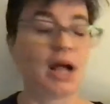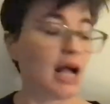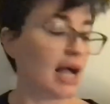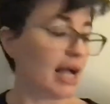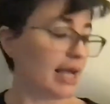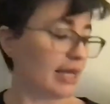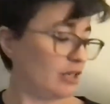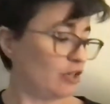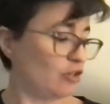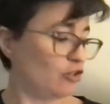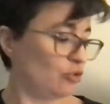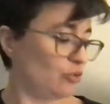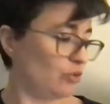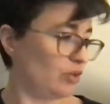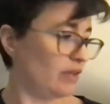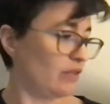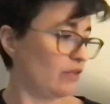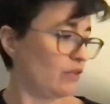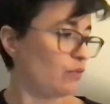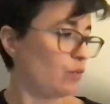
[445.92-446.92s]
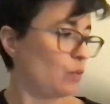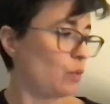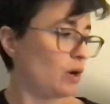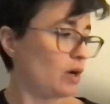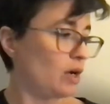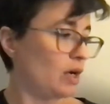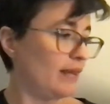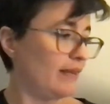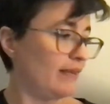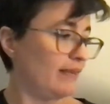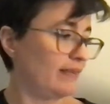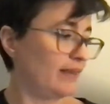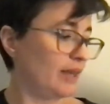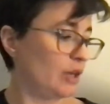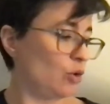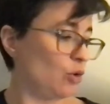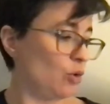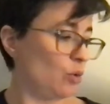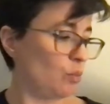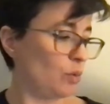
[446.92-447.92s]
I can do this for a
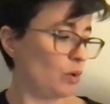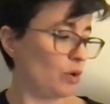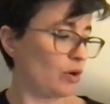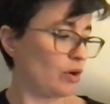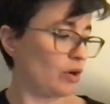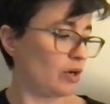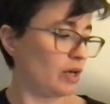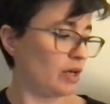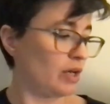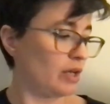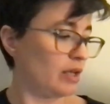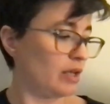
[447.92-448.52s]
single word.